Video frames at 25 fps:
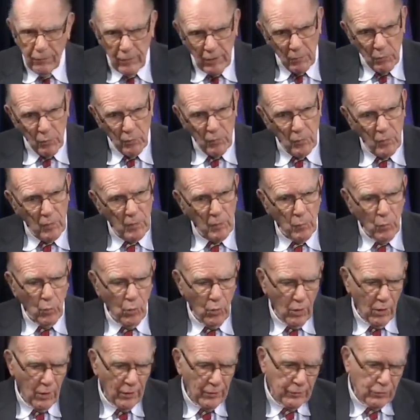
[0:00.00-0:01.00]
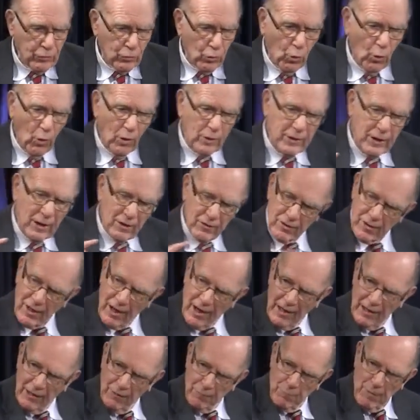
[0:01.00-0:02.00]
the world toward this
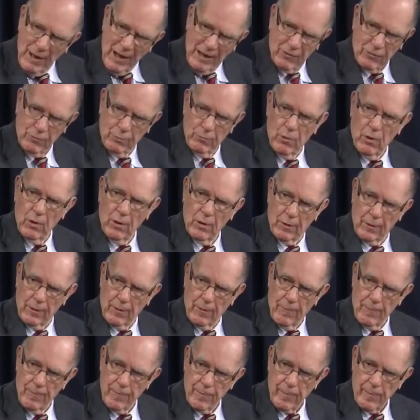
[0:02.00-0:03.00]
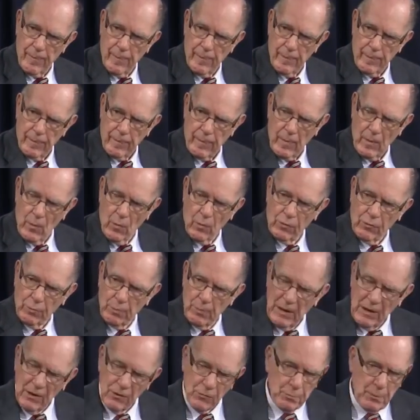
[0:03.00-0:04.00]
kind of mass murder, which
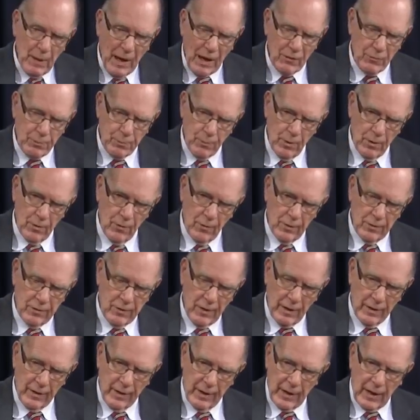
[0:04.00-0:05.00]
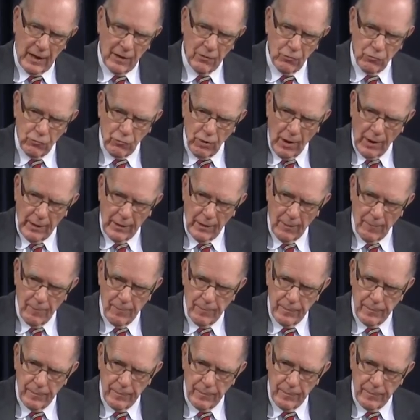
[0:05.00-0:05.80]
means mass murder intended against China,